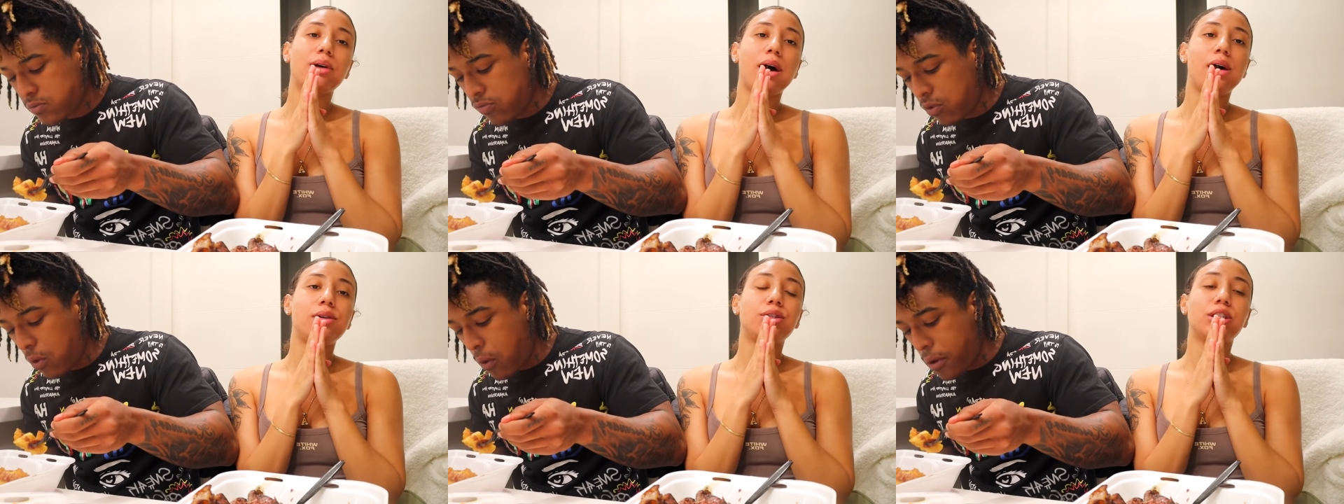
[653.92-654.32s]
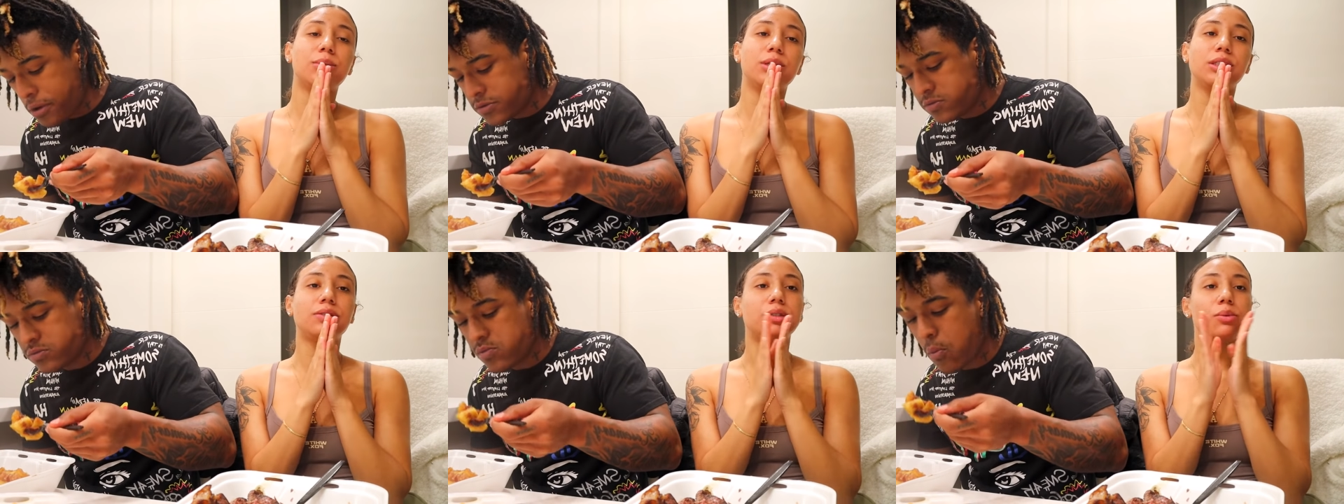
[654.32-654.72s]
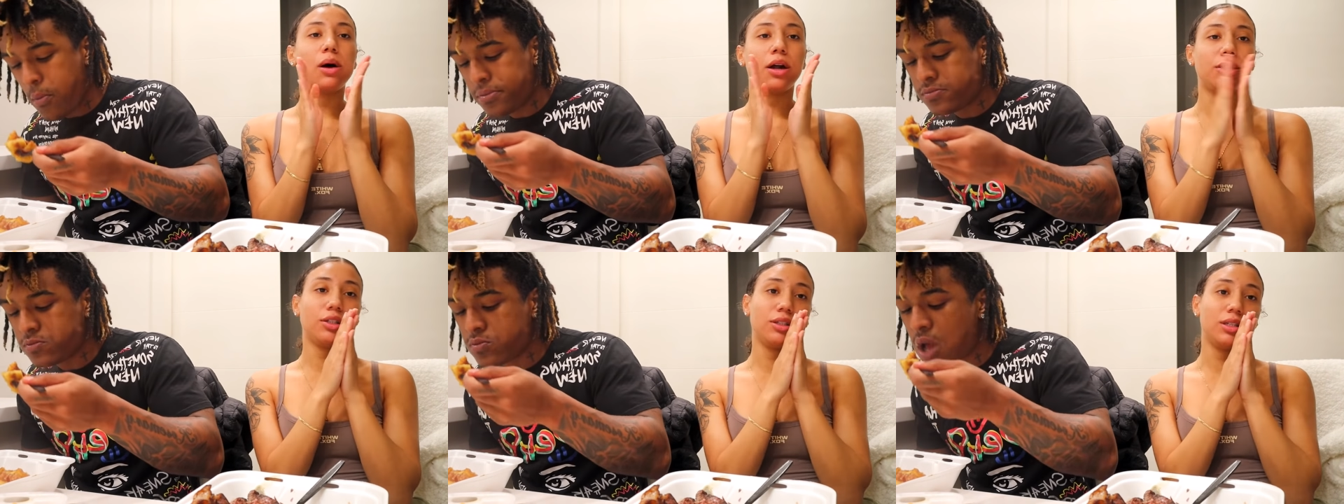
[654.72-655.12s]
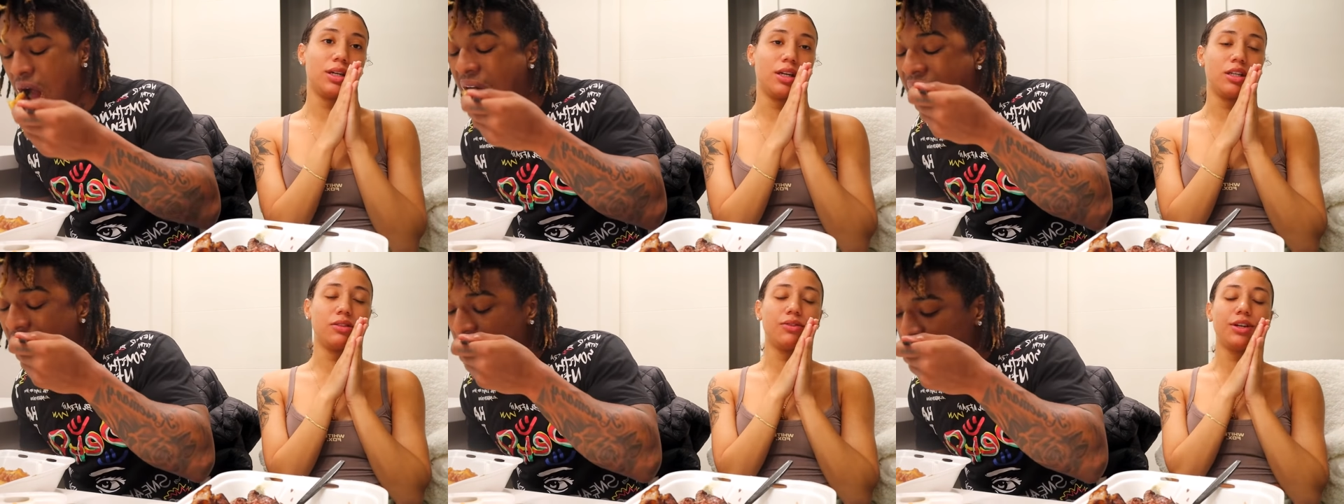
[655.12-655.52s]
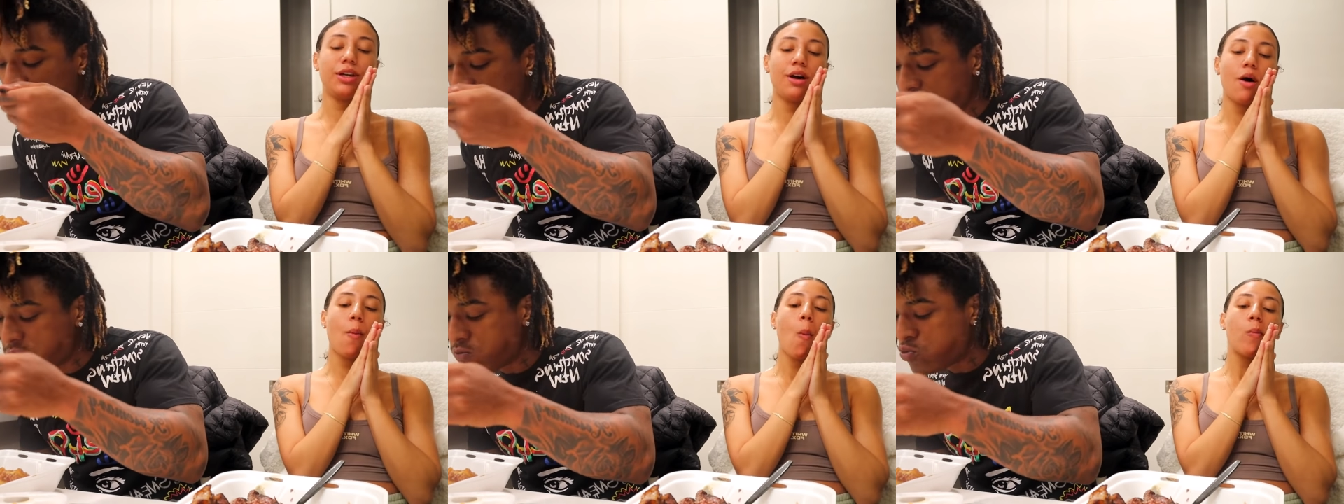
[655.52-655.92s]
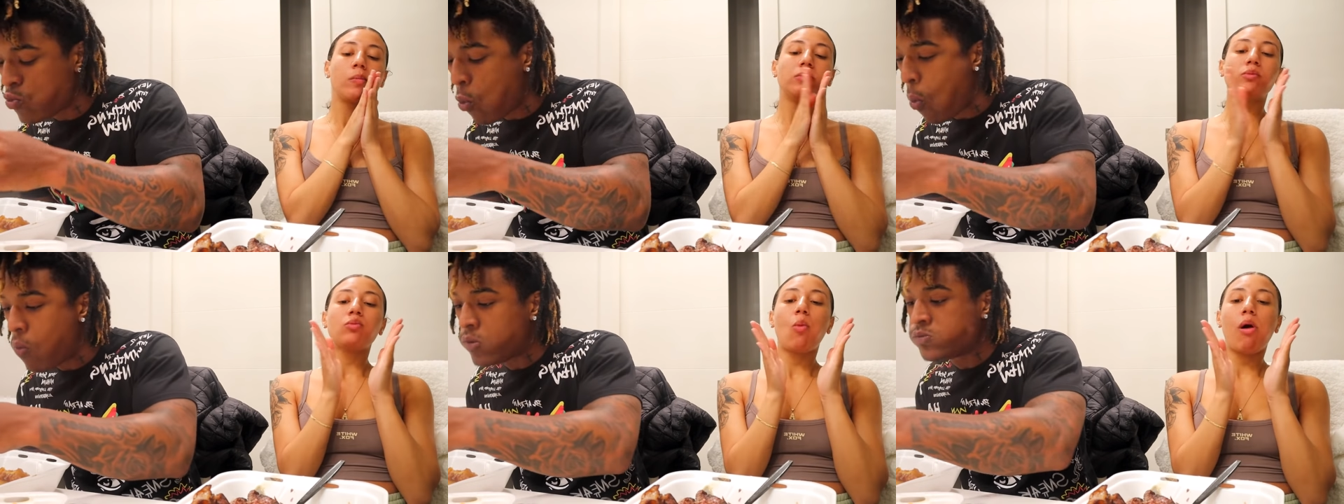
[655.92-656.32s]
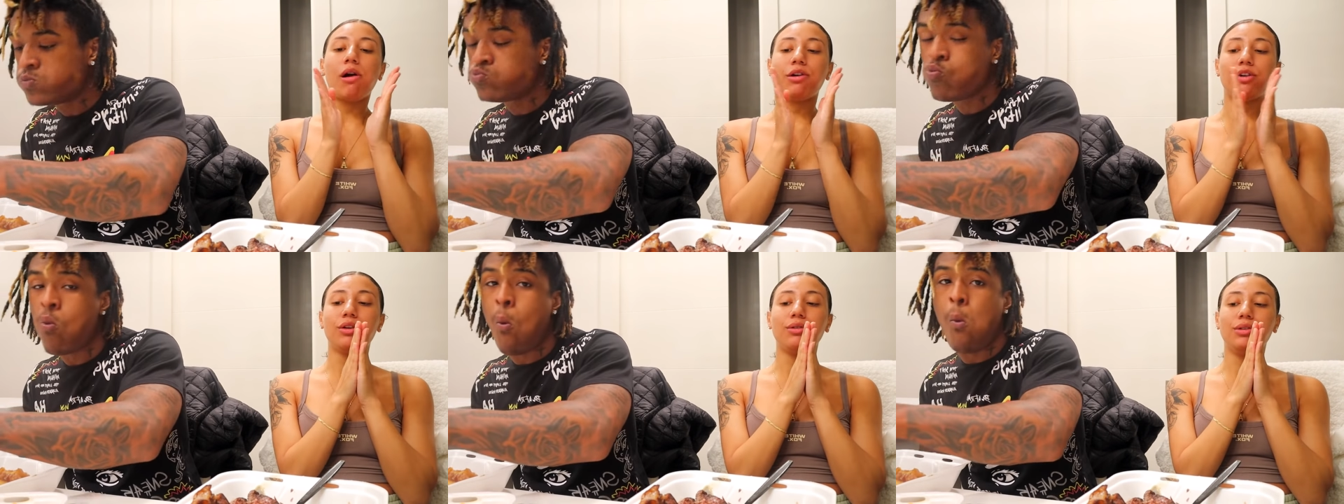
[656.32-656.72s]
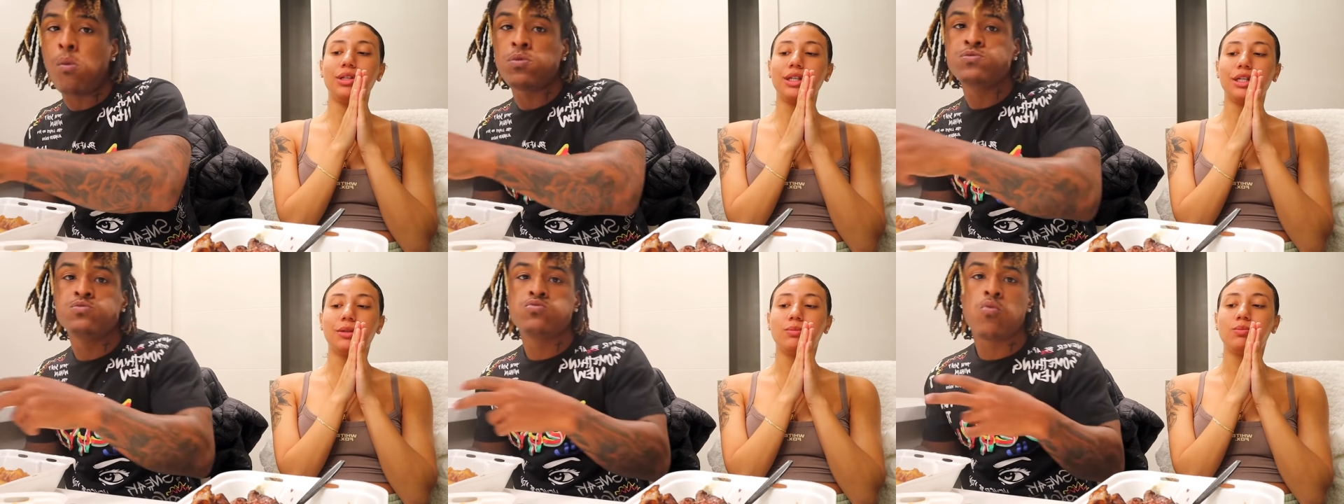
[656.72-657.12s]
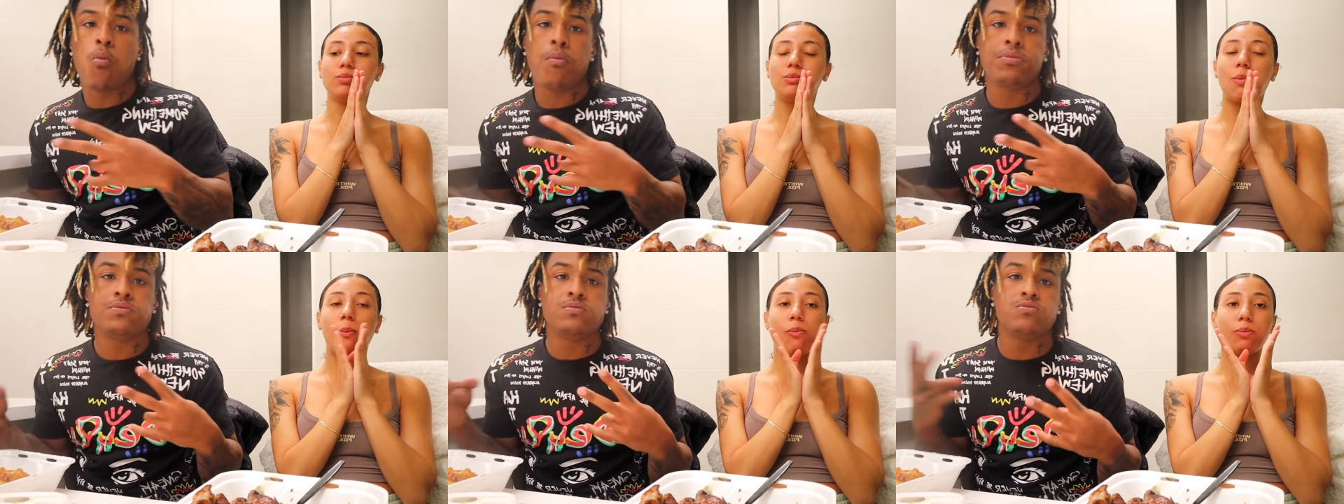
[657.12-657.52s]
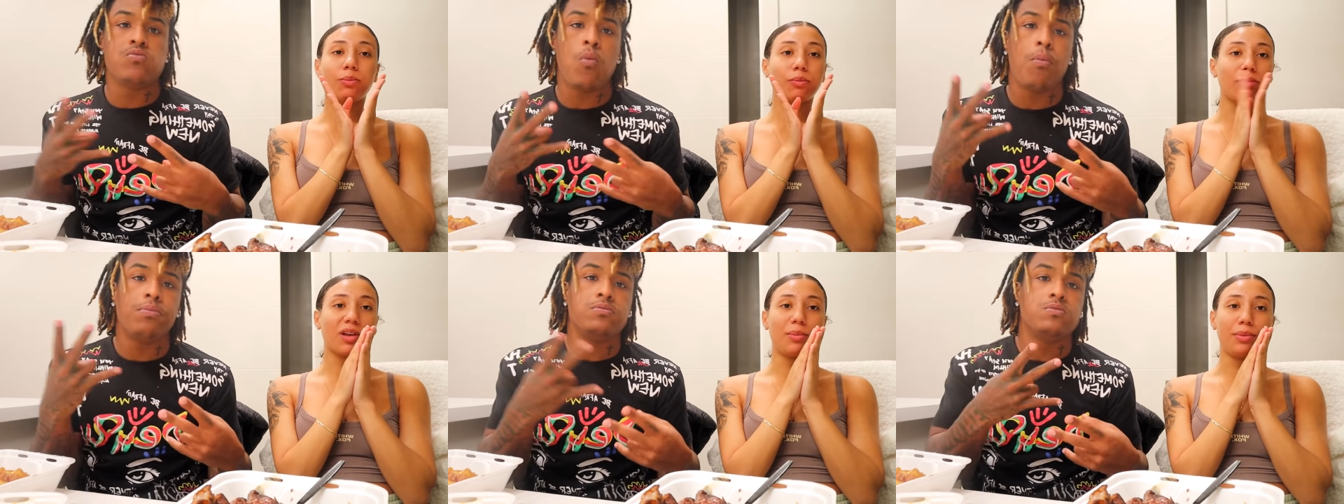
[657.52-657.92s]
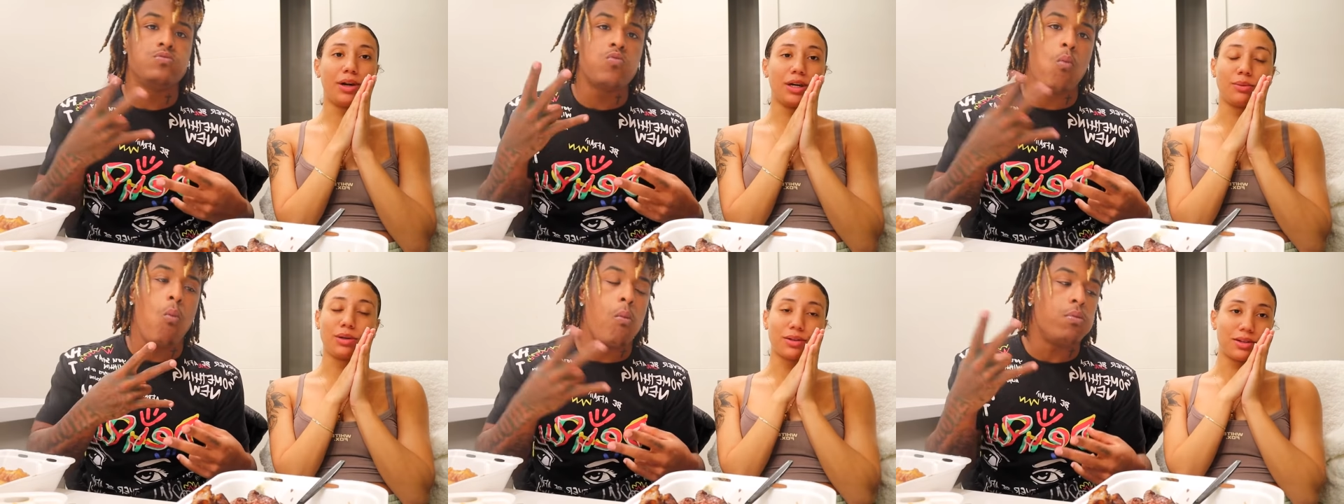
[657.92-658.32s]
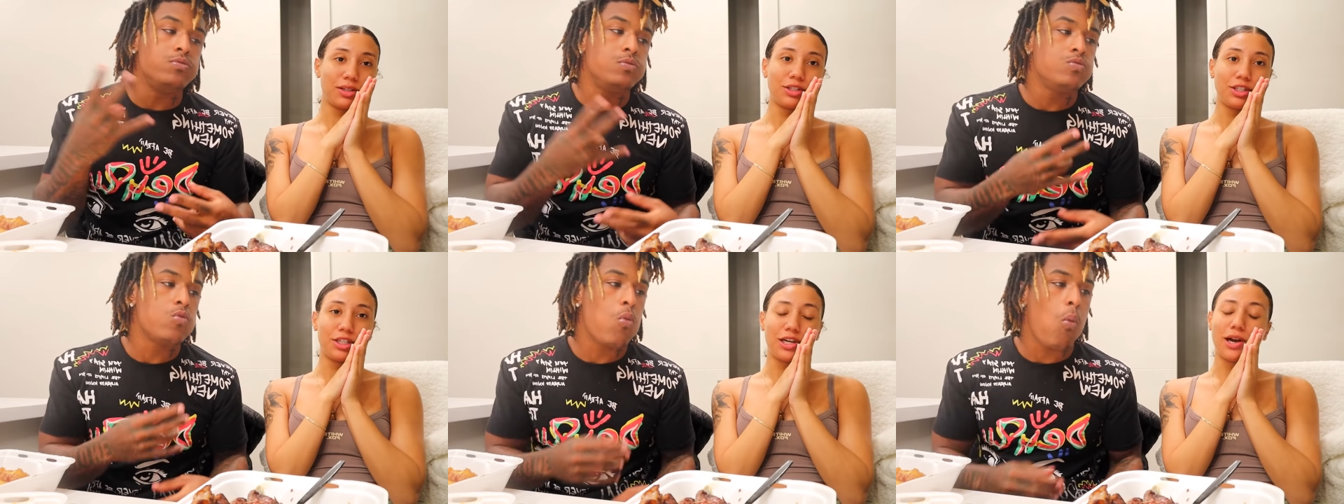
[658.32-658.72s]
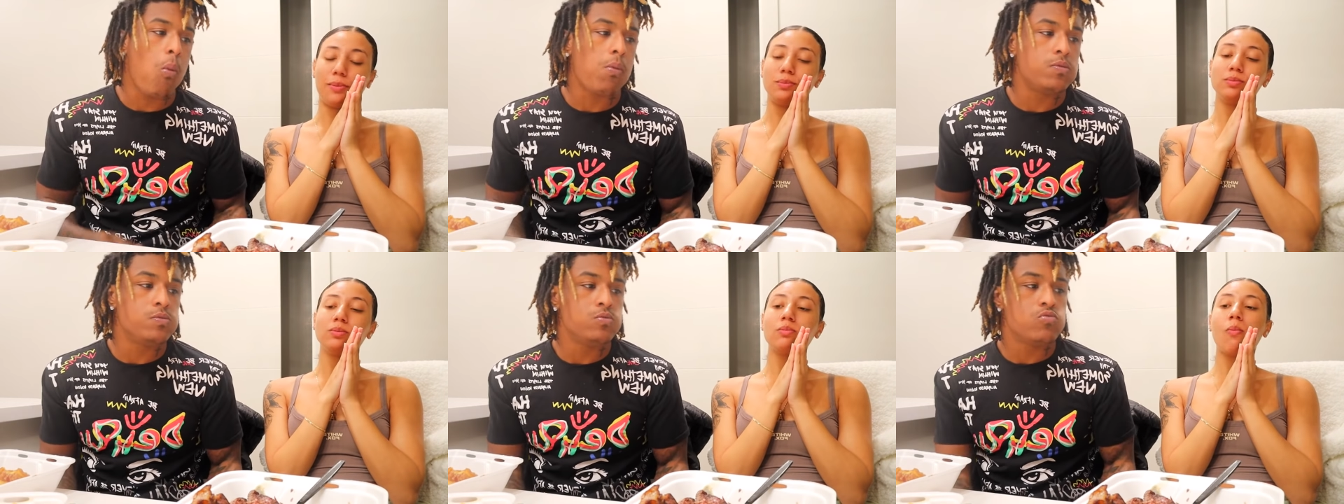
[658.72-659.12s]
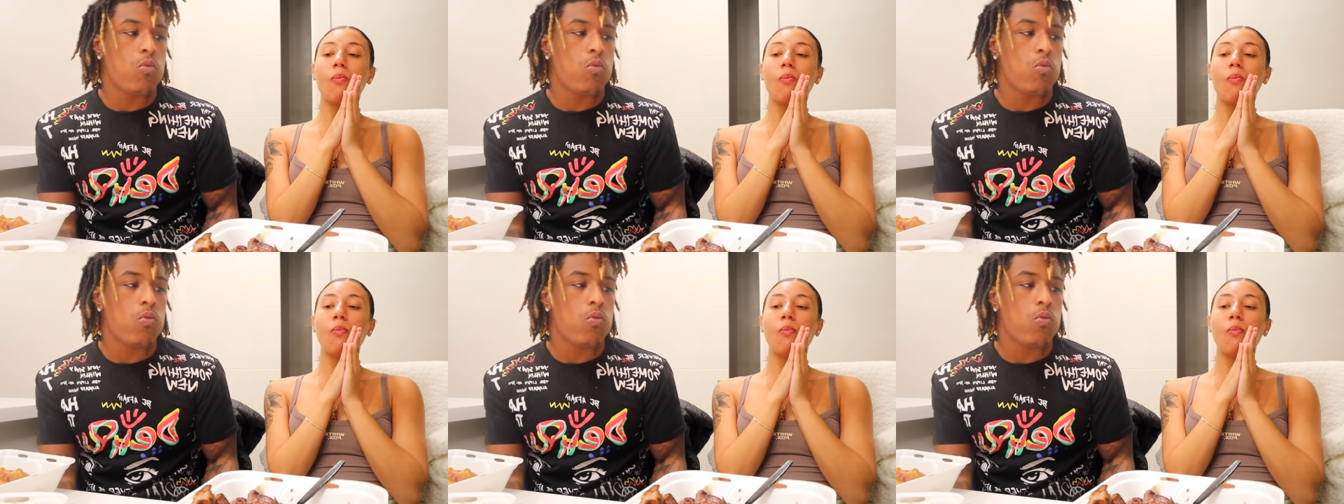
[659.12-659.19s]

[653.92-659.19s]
Speaker 1: you guys so much for watching today's video and tuning in and bearing with us today.